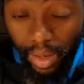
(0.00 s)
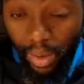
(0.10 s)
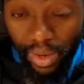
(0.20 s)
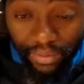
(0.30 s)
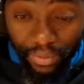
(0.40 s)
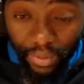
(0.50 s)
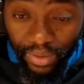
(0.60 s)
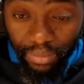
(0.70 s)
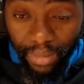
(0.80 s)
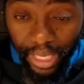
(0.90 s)
law
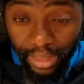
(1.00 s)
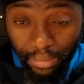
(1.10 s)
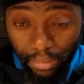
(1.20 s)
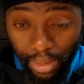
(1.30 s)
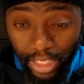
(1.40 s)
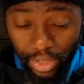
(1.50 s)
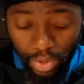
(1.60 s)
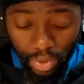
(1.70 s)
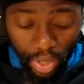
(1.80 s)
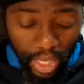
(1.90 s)
enforcement, bless you.